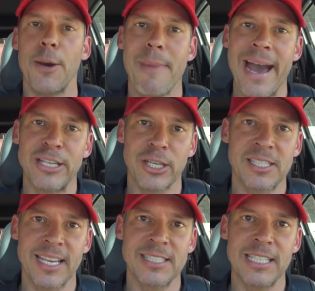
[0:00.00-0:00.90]

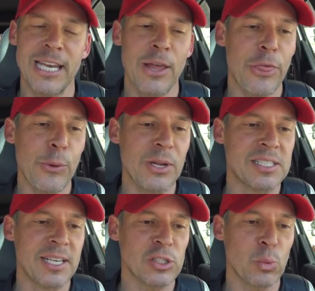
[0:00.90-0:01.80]

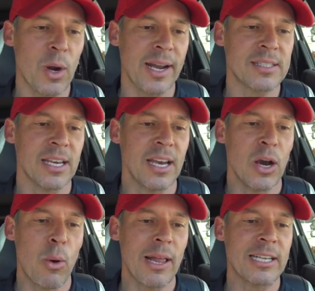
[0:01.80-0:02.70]
Magic1636 writes,
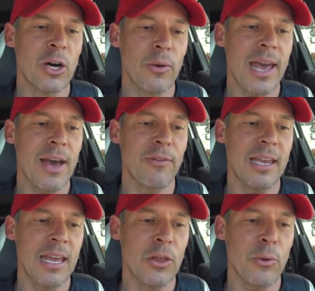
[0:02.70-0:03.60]
while I don't have
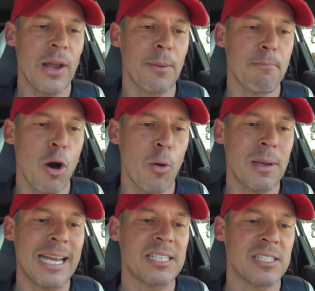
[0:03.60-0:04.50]
either at the
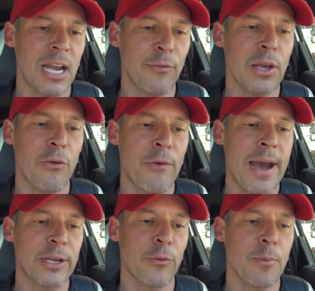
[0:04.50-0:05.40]
moment, it's definitely a
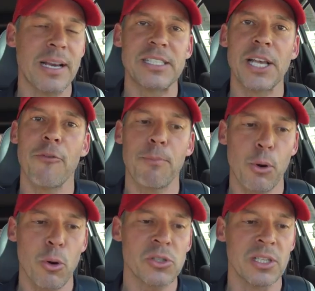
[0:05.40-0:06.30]
factor for myself
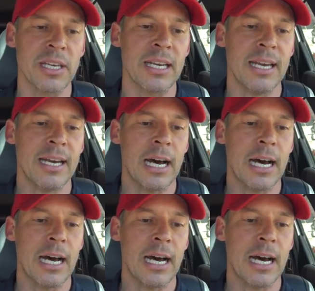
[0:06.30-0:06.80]
personally.